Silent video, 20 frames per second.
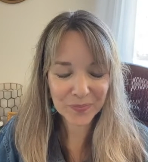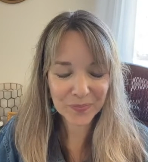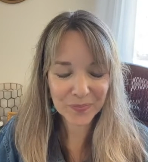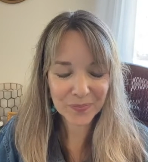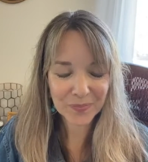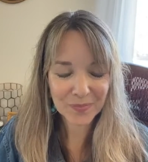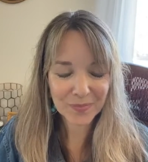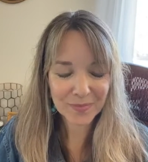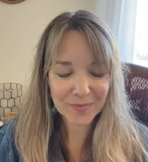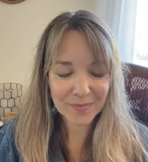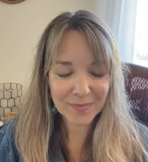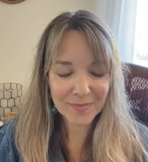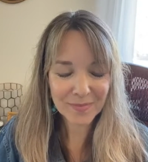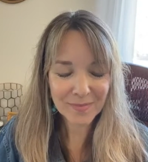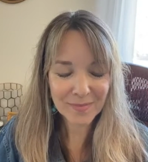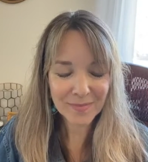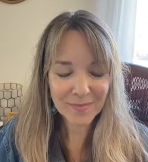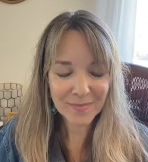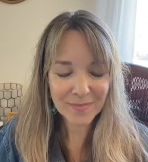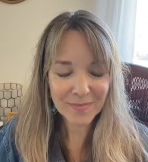
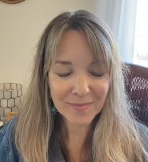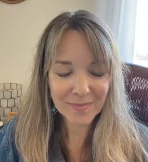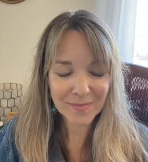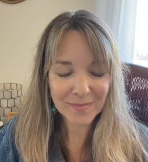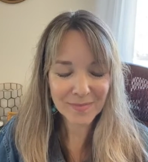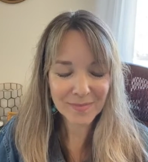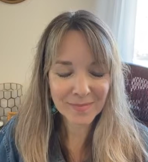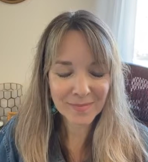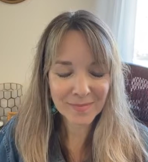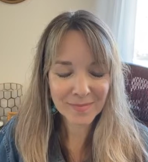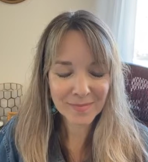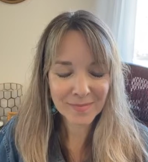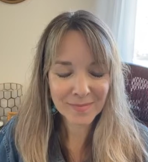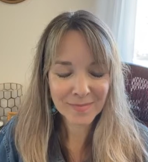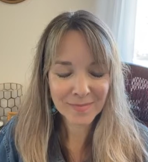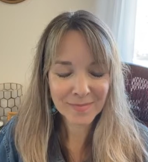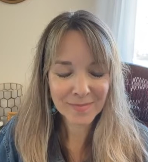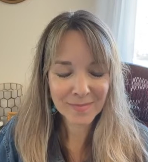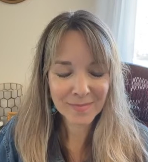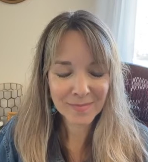
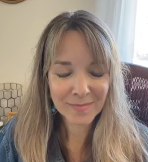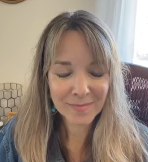No one is speaking in this clip.